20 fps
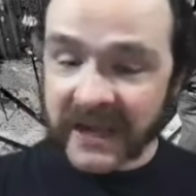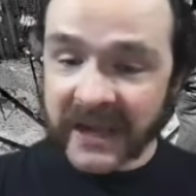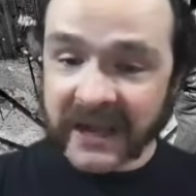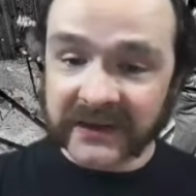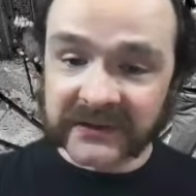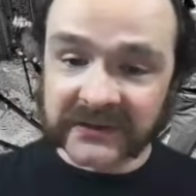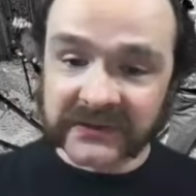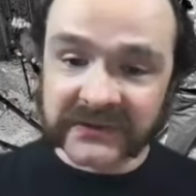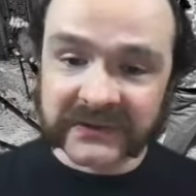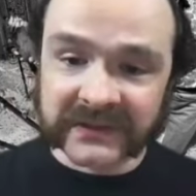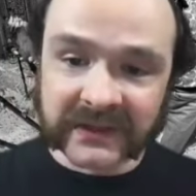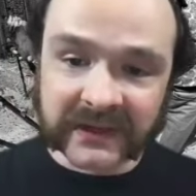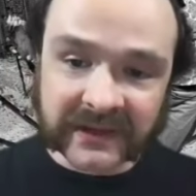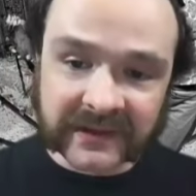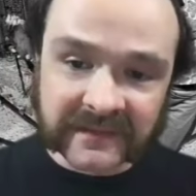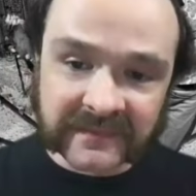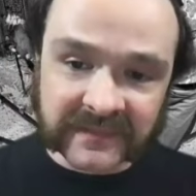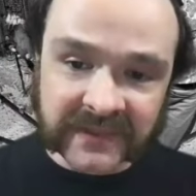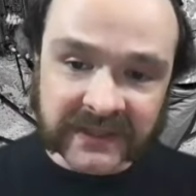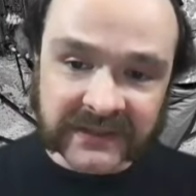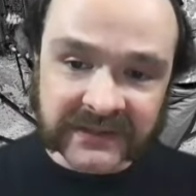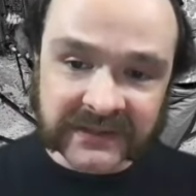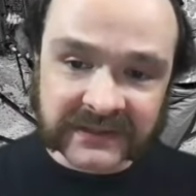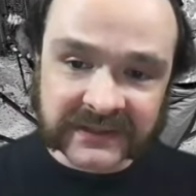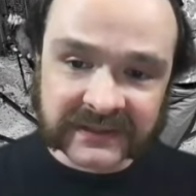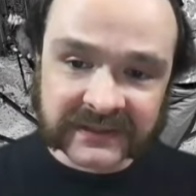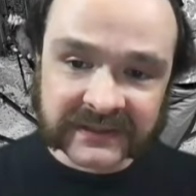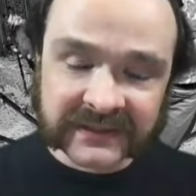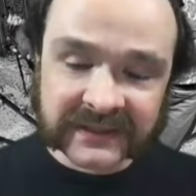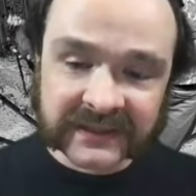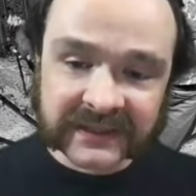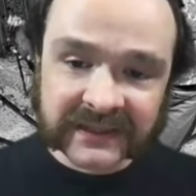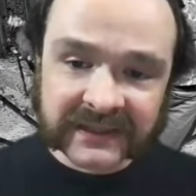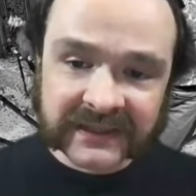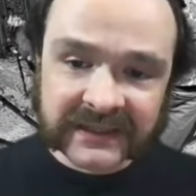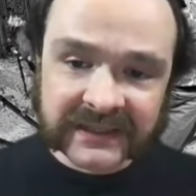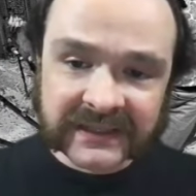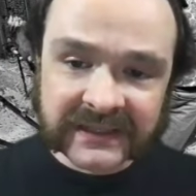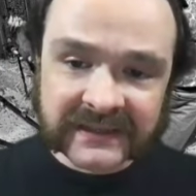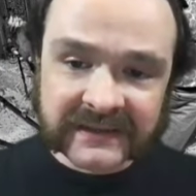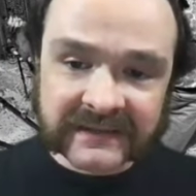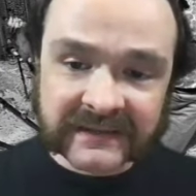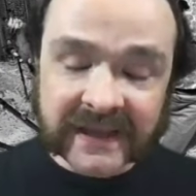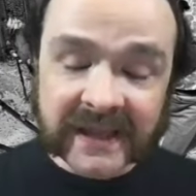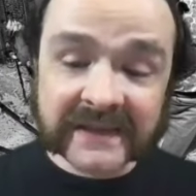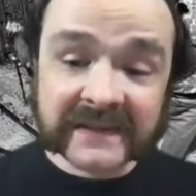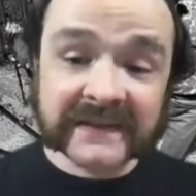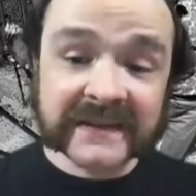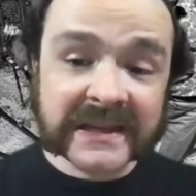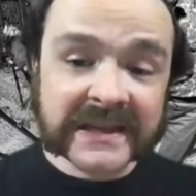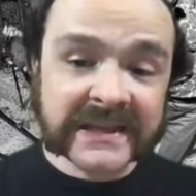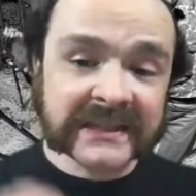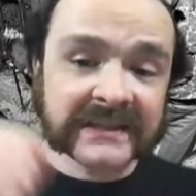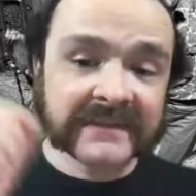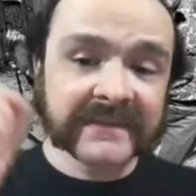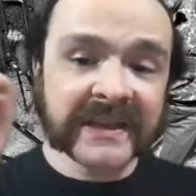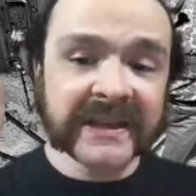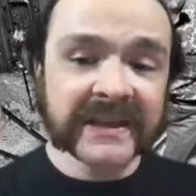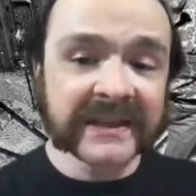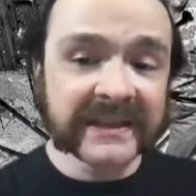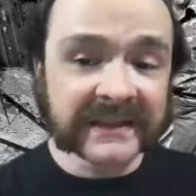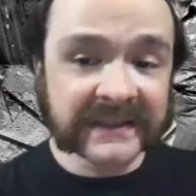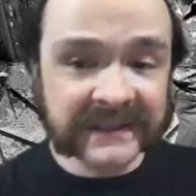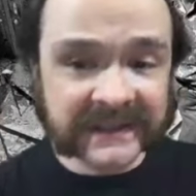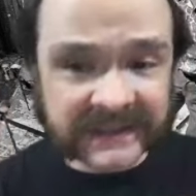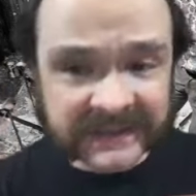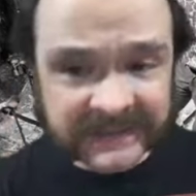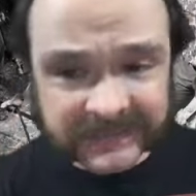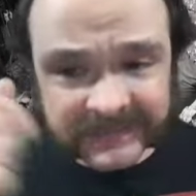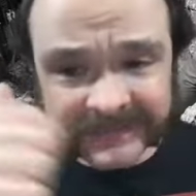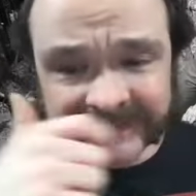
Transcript: actors that I've mentioned, that this means